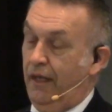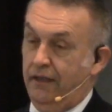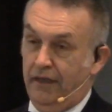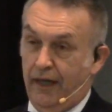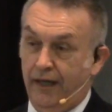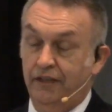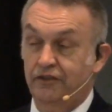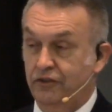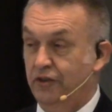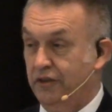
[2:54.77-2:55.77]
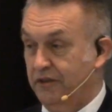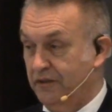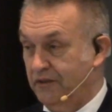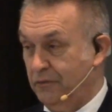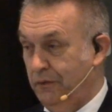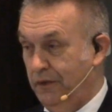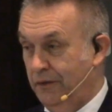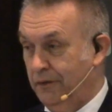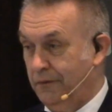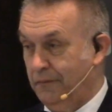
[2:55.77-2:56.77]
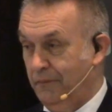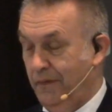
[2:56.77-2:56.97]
and Andy Serkis is the reader.